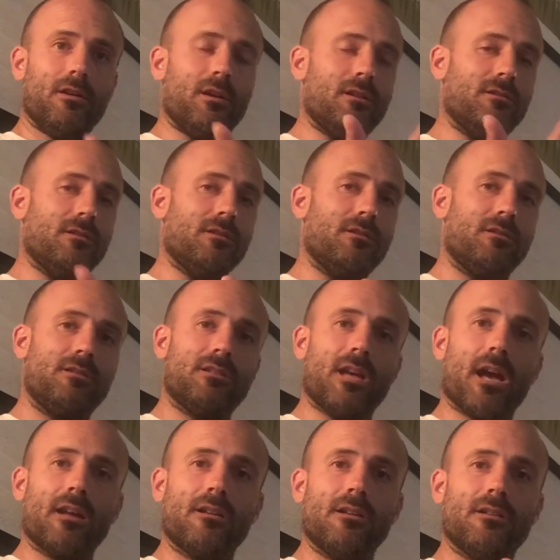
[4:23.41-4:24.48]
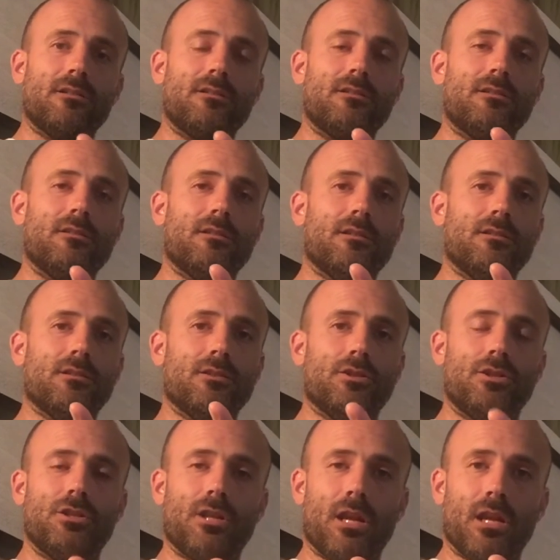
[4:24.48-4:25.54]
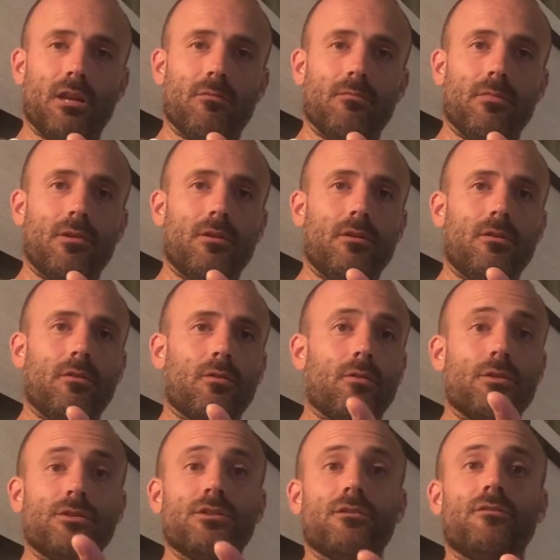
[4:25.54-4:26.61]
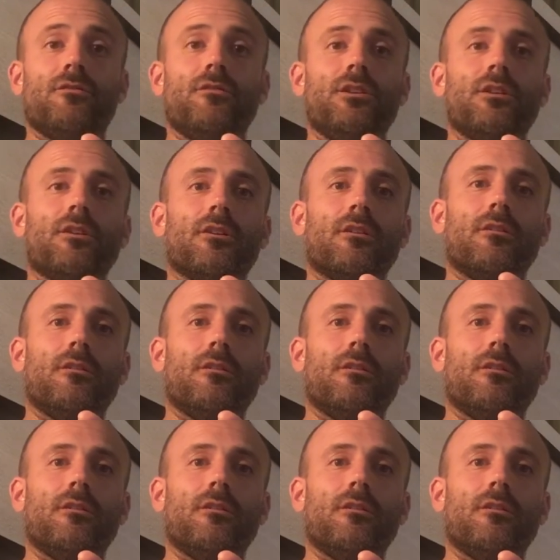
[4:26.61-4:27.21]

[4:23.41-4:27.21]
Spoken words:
Is it sadness? Is it shame? Or is it fear?